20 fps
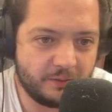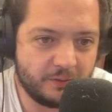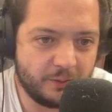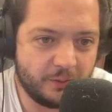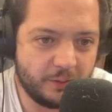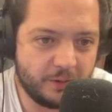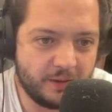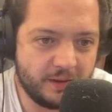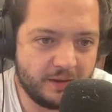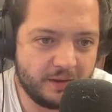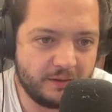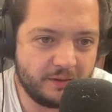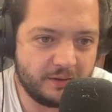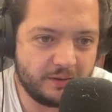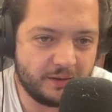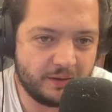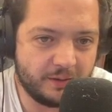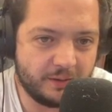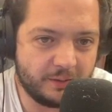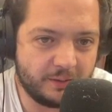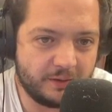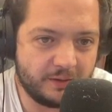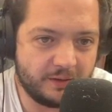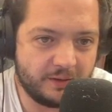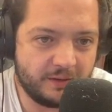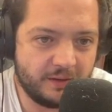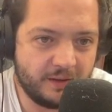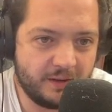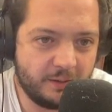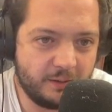4 years ago. So
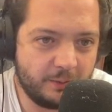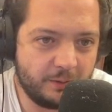this guy